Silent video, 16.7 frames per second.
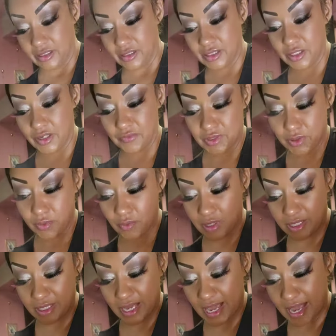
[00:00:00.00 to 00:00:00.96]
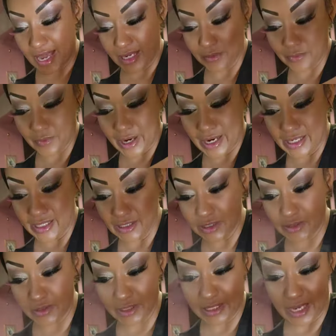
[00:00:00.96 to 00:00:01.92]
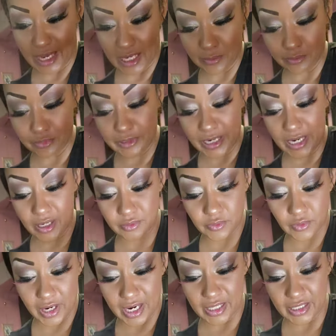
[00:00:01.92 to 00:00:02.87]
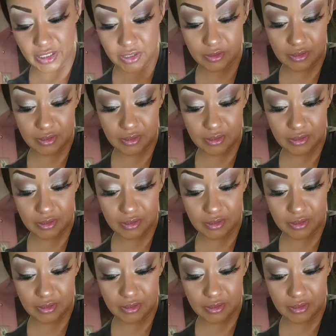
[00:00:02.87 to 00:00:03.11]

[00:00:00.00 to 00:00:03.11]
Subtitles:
So if you want to add rice, you can add brown rice,